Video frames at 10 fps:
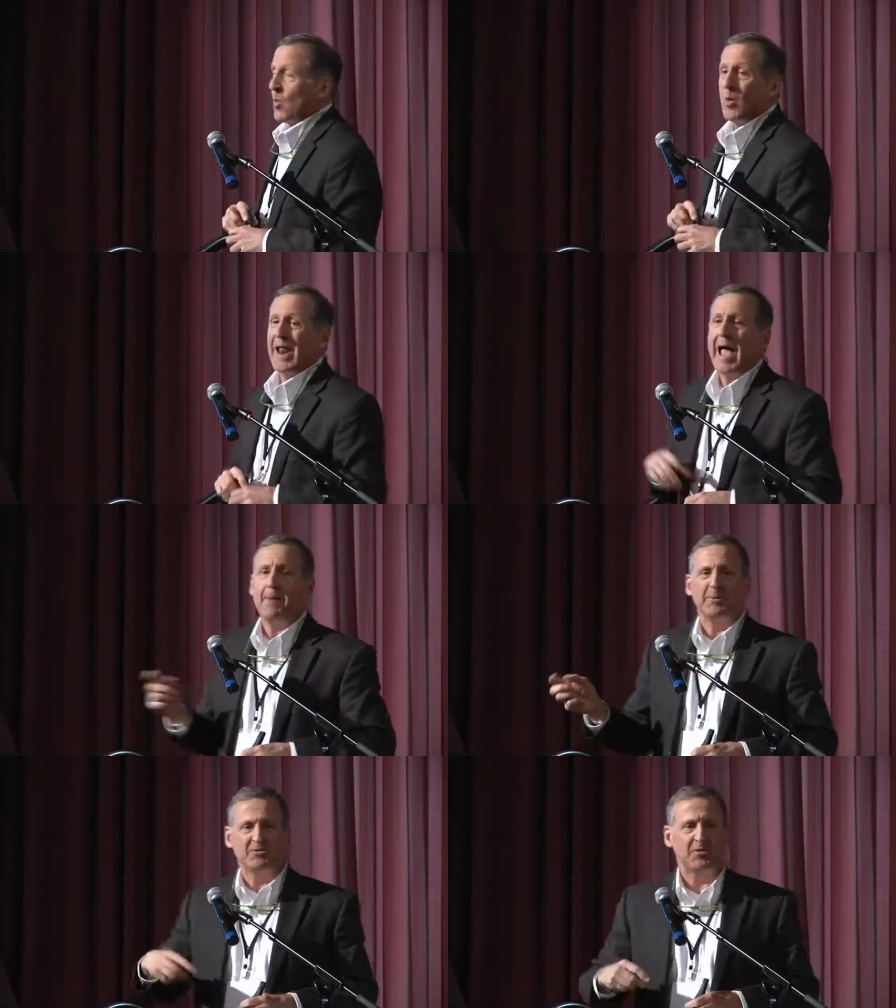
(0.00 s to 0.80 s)
What
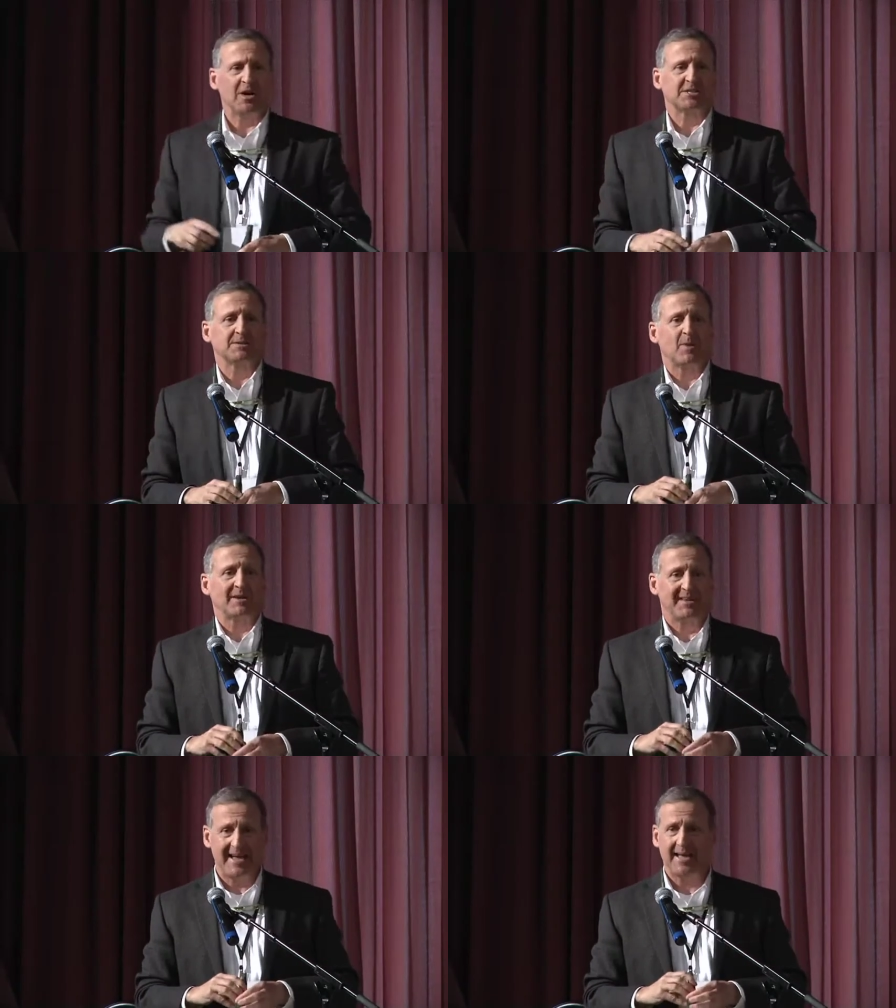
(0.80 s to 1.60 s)
happened for us in
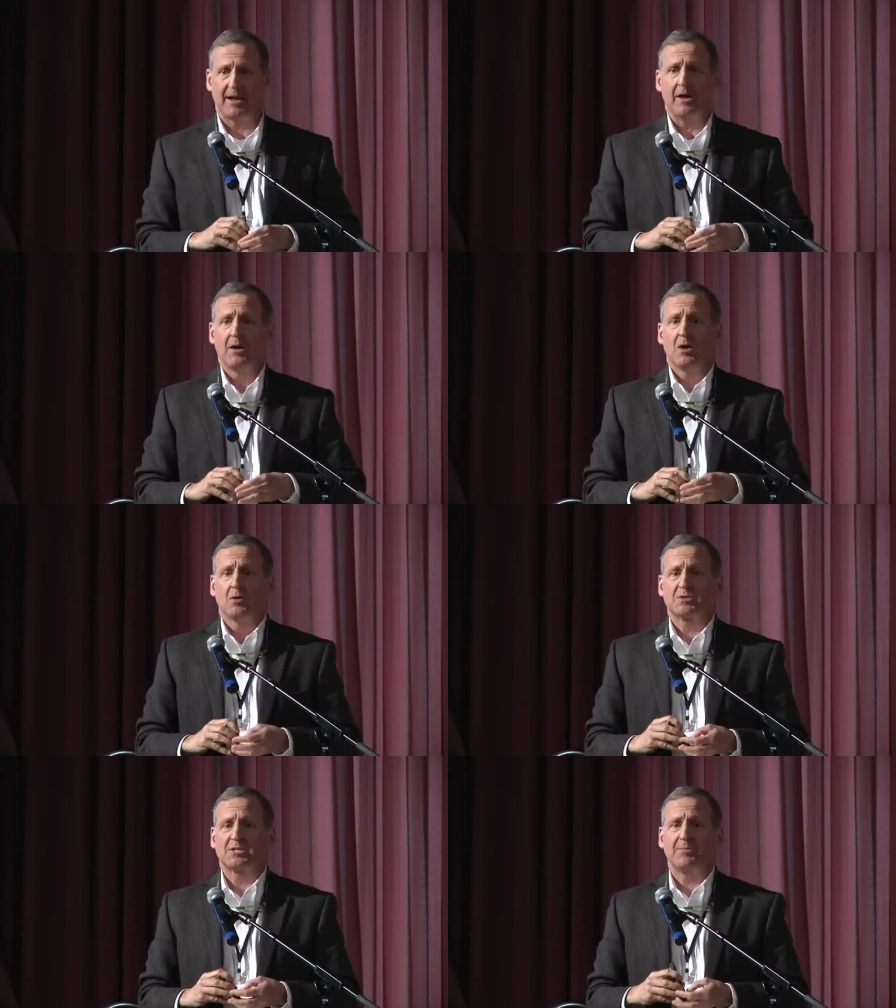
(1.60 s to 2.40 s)
Montana
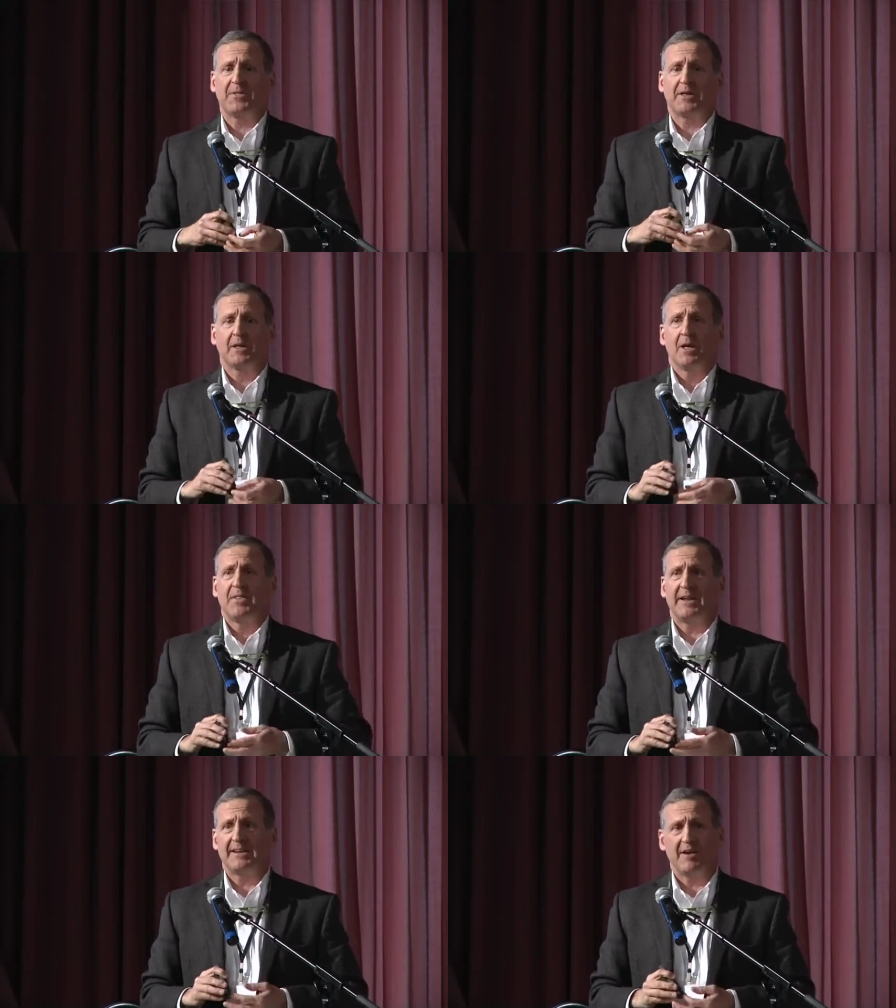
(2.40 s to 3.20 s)
was something
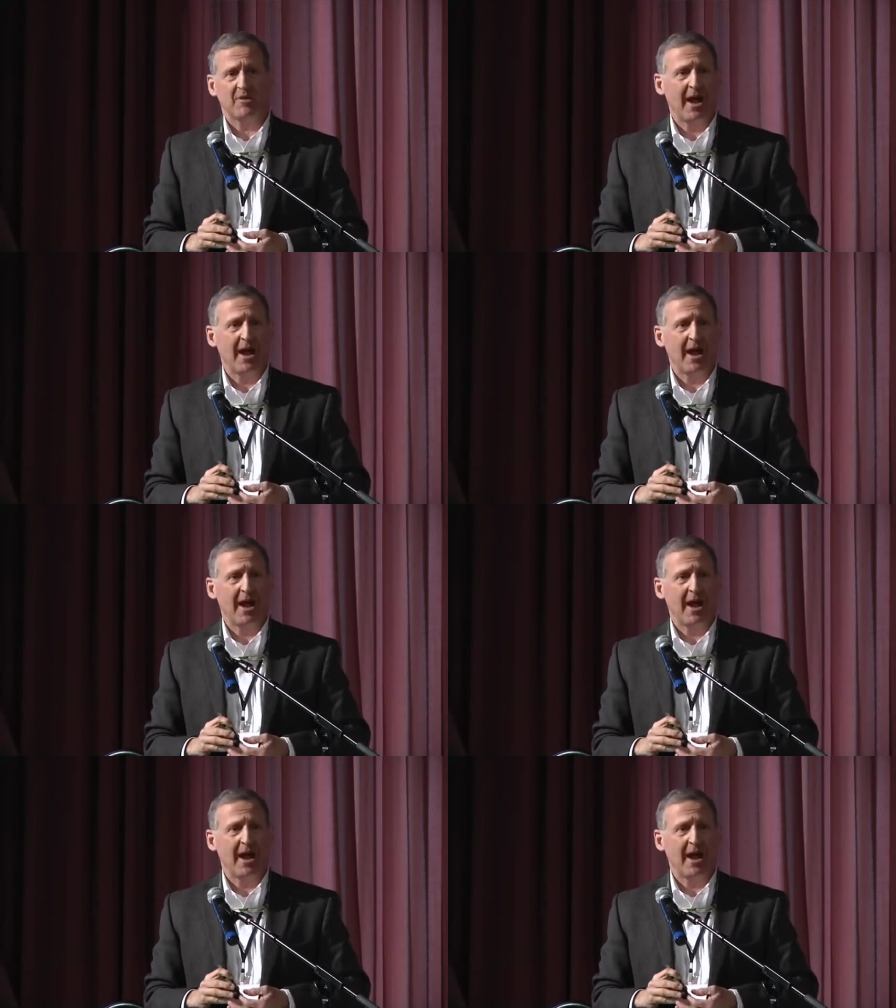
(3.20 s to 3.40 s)
that had never